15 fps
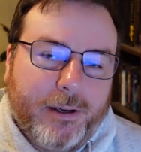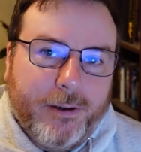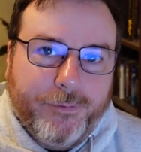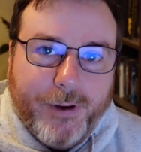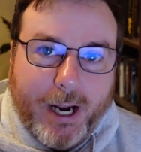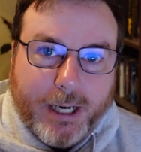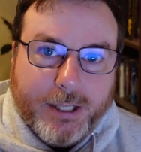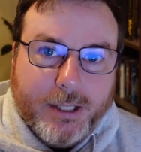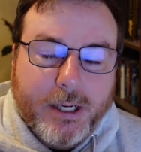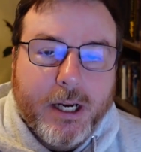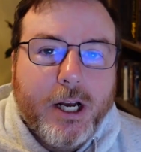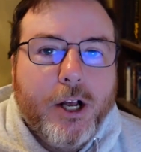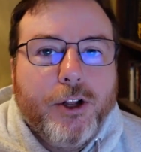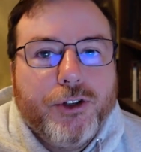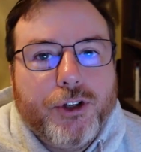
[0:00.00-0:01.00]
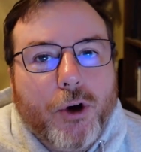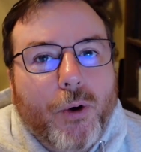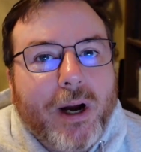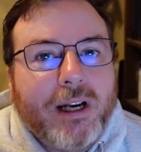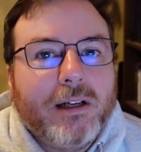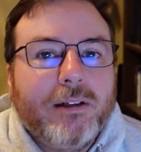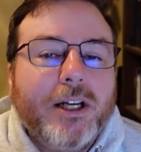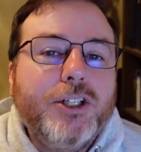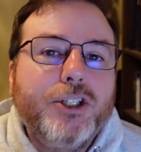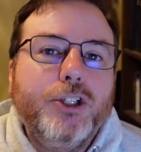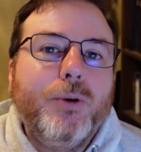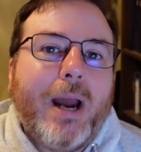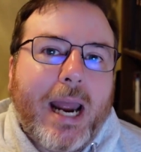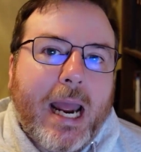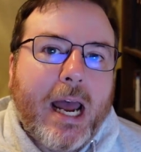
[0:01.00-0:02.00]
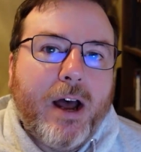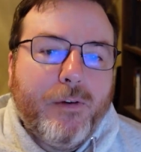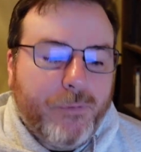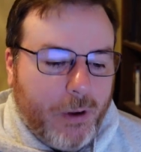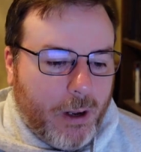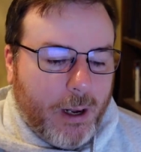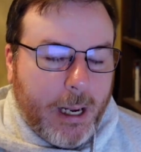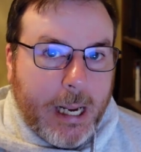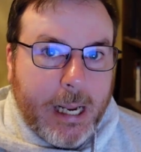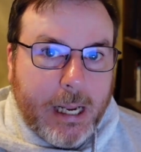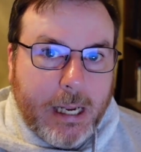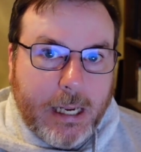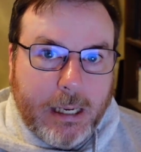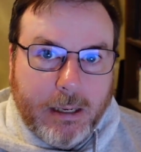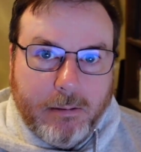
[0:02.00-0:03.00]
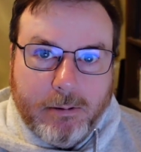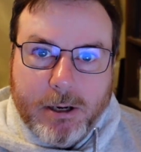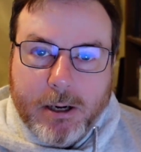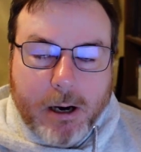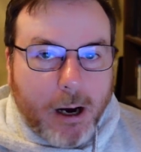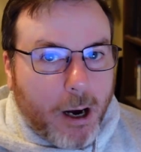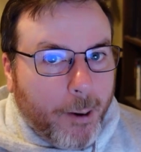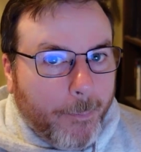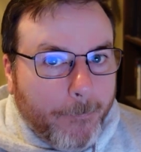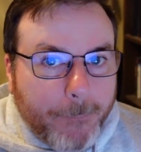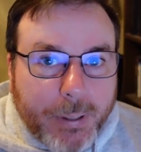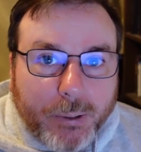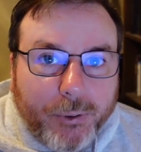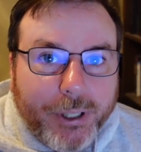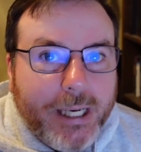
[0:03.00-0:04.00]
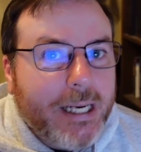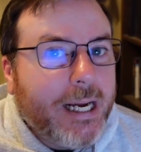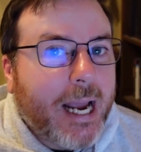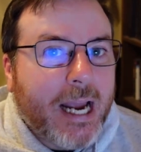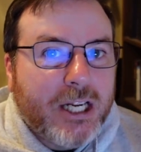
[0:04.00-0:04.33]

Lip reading: effect. So unless you have a ability,